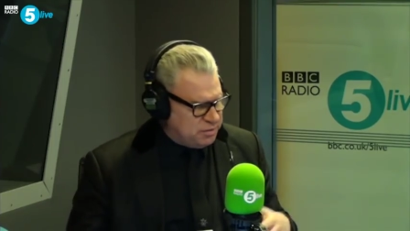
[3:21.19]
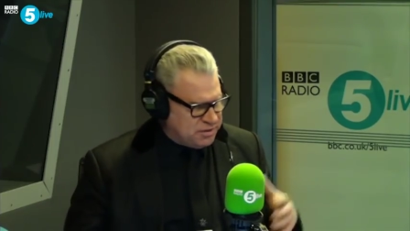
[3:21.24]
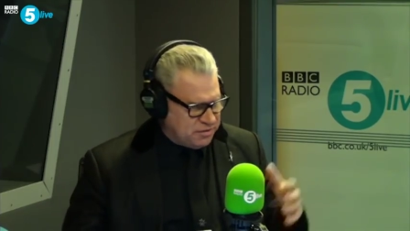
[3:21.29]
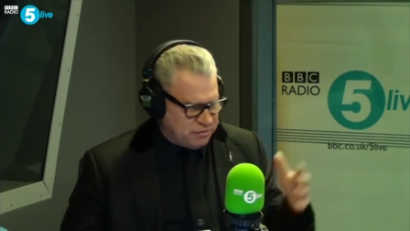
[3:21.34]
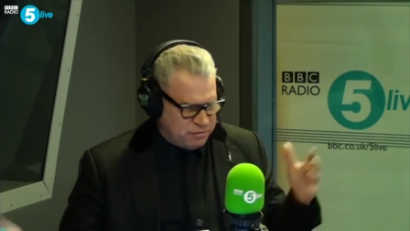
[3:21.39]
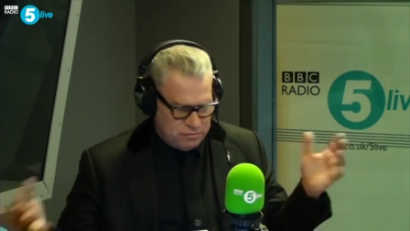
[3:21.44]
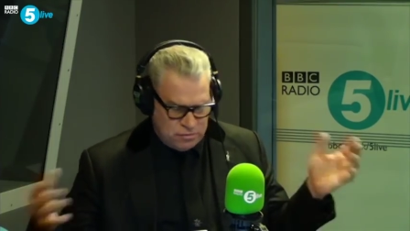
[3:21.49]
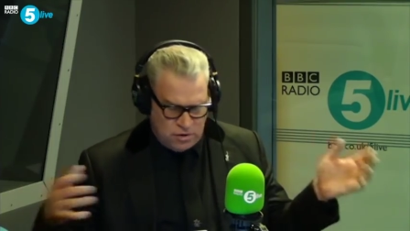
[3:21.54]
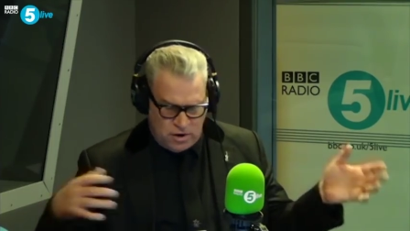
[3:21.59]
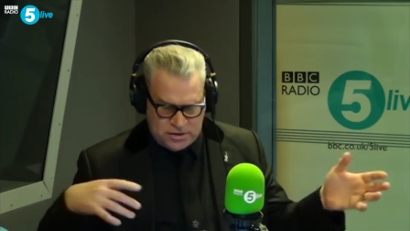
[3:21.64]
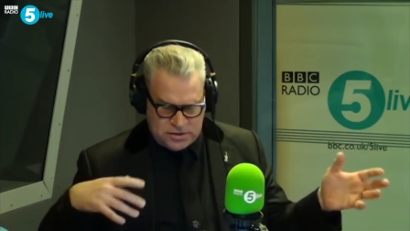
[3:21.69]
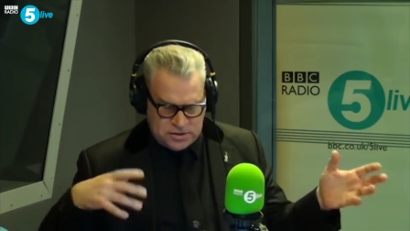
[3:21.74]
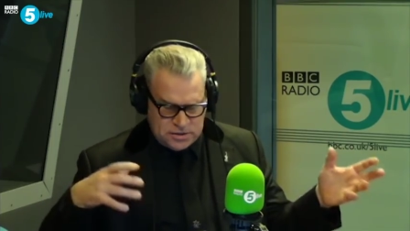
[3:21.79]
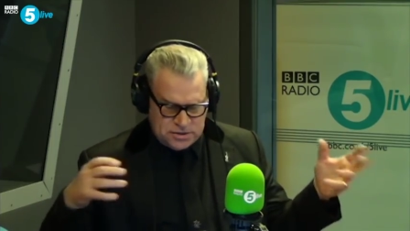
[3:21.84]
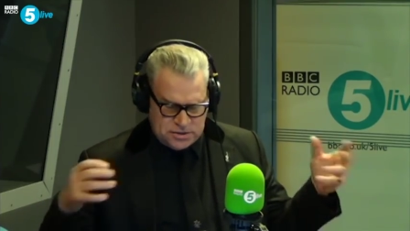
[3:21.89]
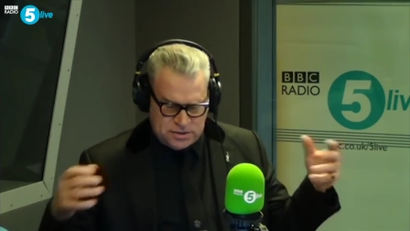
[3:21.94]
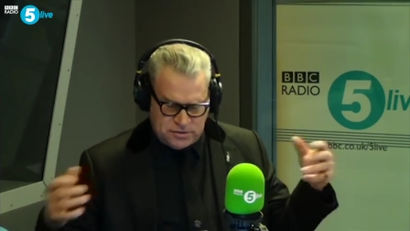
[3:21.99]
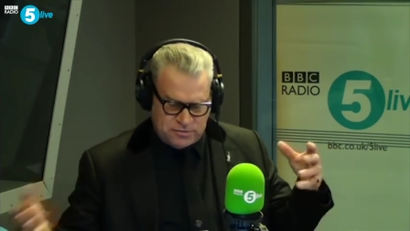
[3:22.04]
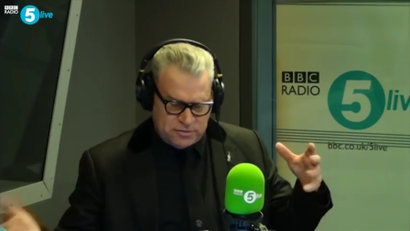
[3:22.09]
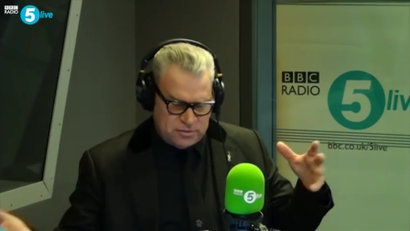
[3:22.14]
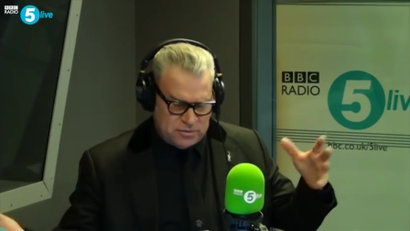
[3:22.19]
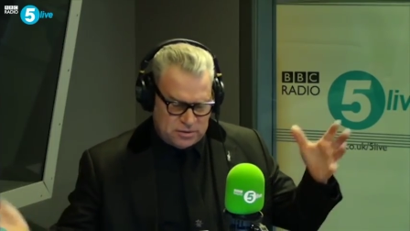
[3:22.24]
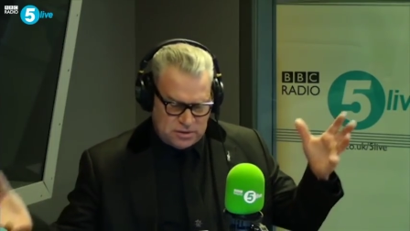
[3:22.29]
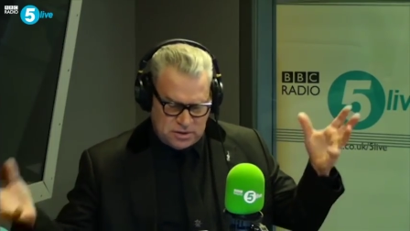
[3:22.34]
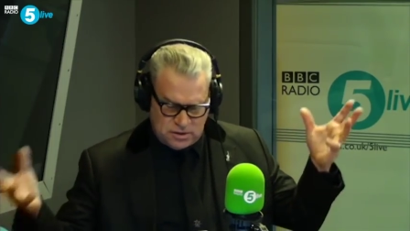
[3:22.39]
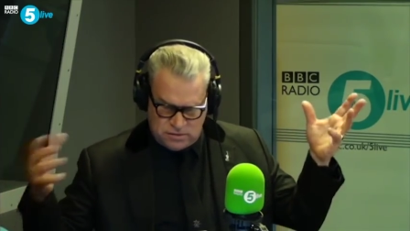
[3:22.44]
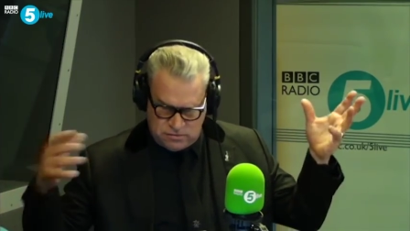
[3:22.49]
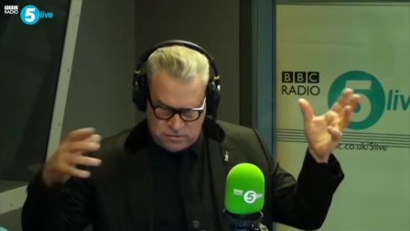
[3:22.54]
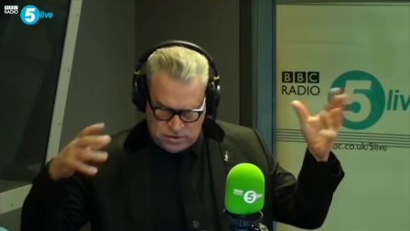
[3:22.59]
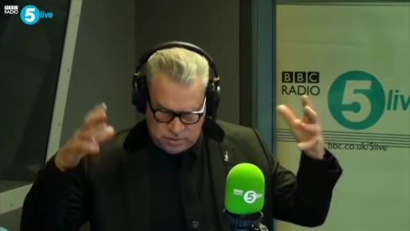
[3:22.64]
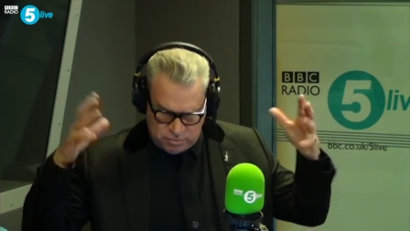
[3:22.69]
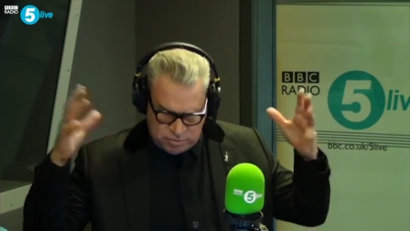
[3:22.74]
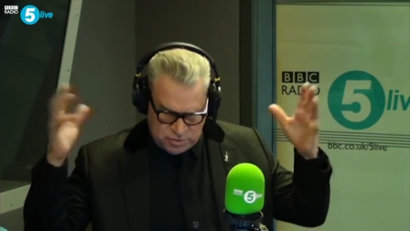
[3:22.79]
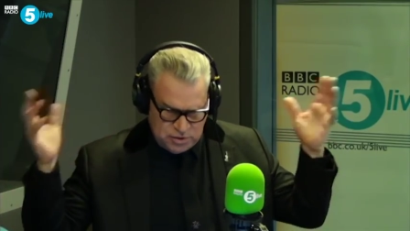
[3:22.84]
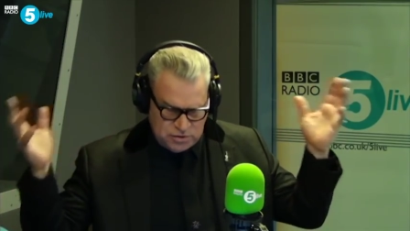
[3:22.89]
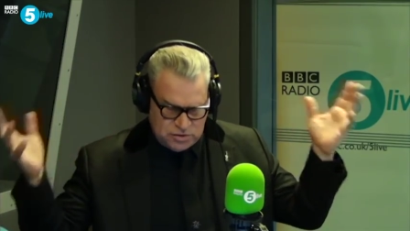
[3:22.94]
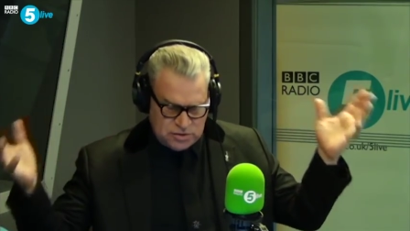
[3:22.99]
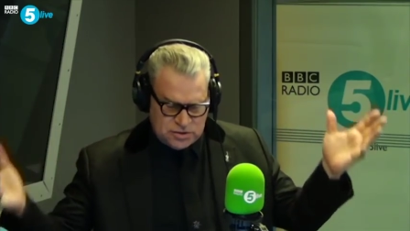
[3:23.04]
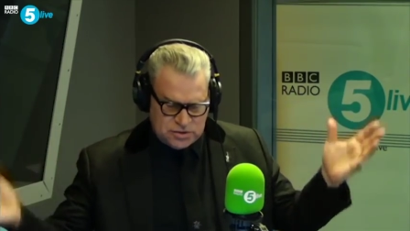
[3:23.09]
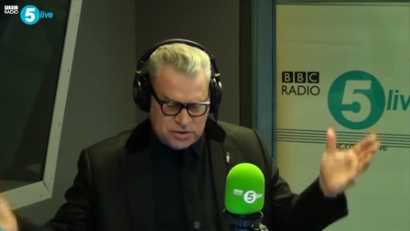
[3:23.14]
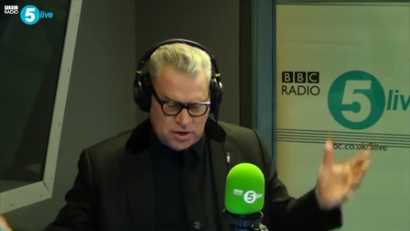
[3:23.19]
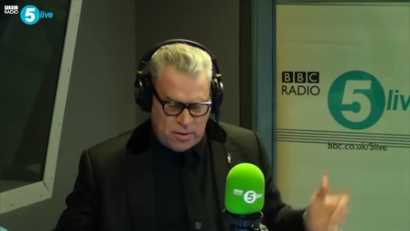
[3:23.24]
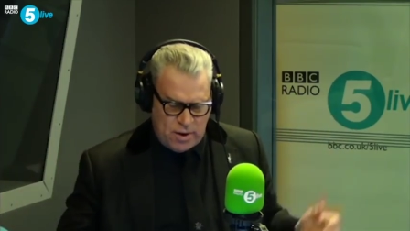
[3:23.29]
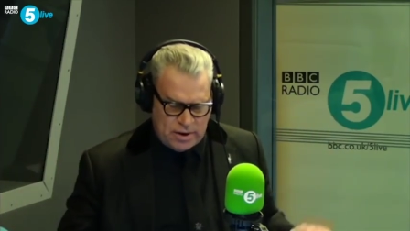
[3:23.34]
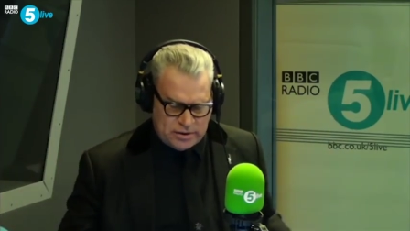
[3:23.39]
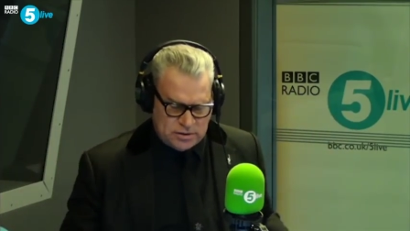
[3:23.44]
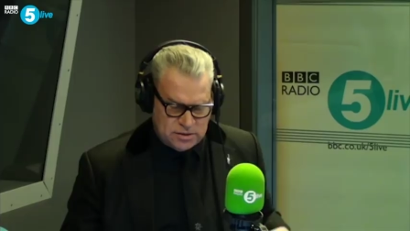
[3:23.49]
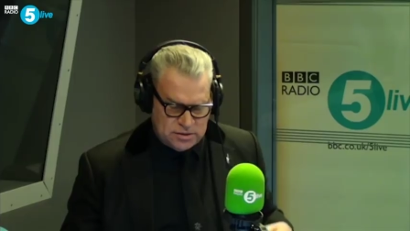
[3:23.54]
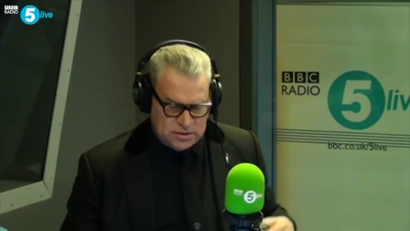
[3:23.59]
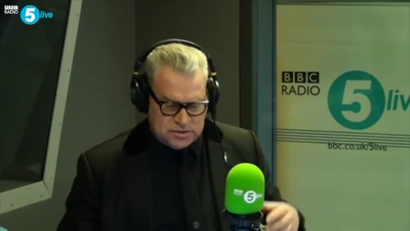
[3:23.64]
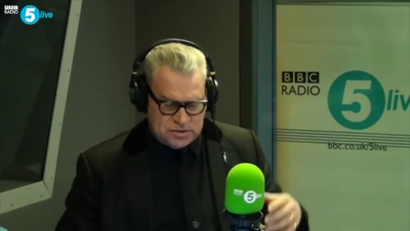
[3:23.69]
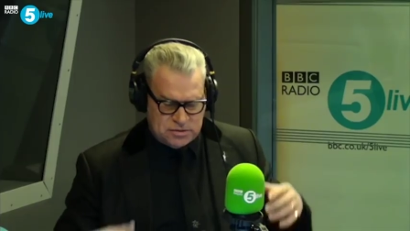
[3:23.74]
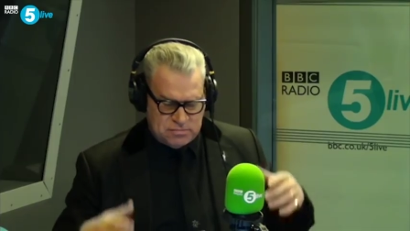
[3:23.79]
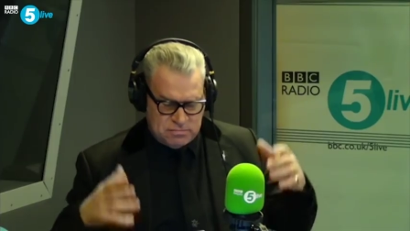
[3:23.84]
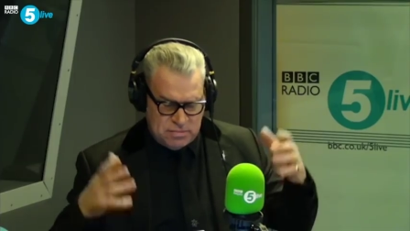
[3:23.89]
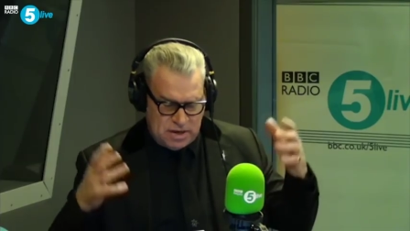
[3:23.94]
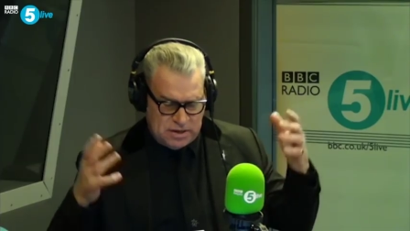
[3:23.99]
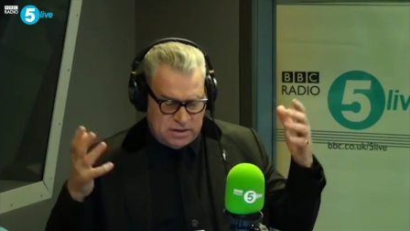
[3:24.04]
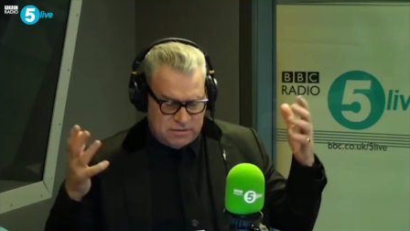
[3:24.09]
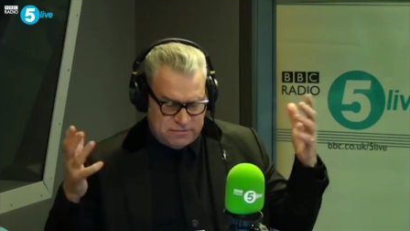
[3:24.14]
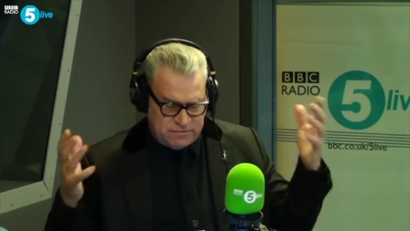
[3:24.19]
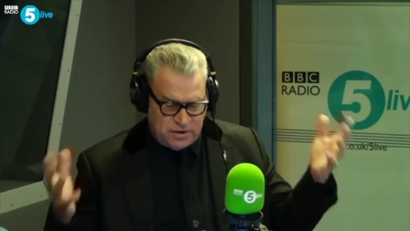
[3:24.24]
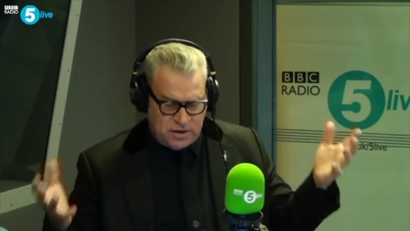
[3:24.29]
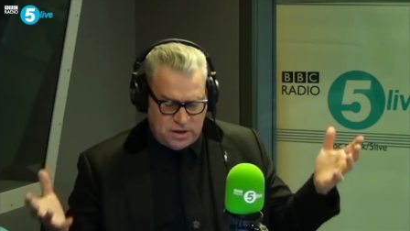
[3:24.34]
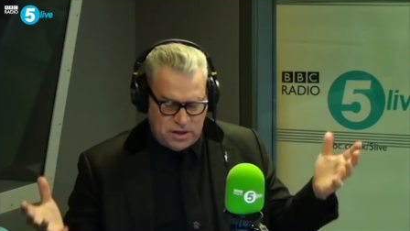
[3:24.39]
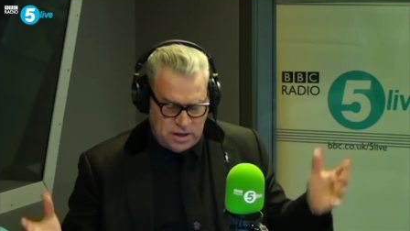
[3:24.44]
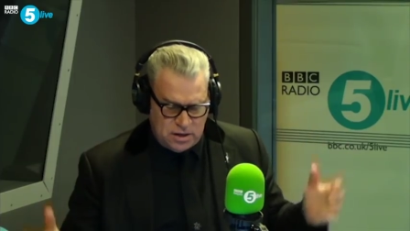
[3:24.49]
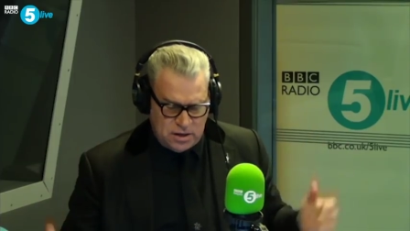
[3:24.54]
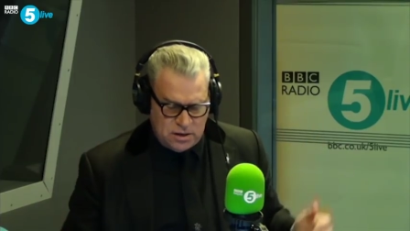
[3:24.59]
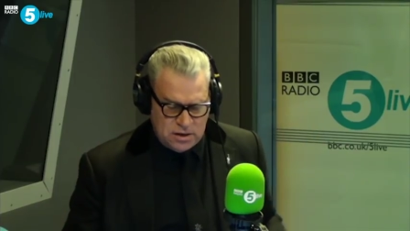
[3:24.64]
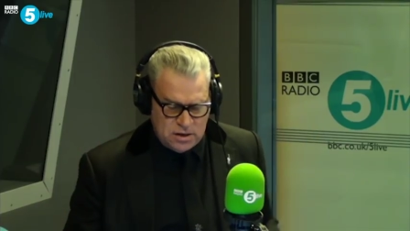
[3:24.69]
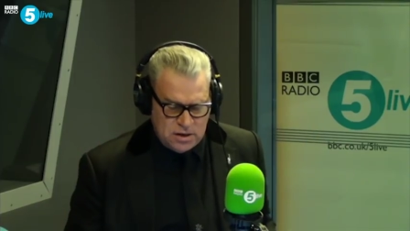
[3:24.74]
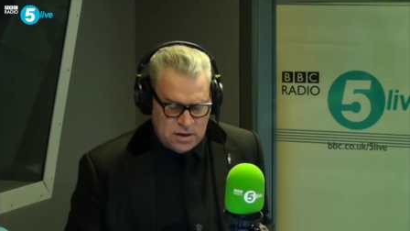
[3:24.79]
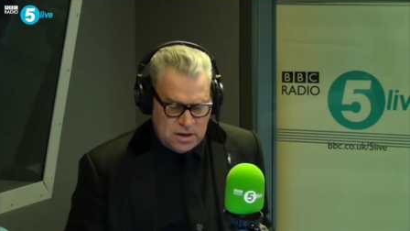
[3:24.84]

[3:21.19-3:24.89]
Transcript: different writers, different kind of you know producers, directors to make it funnier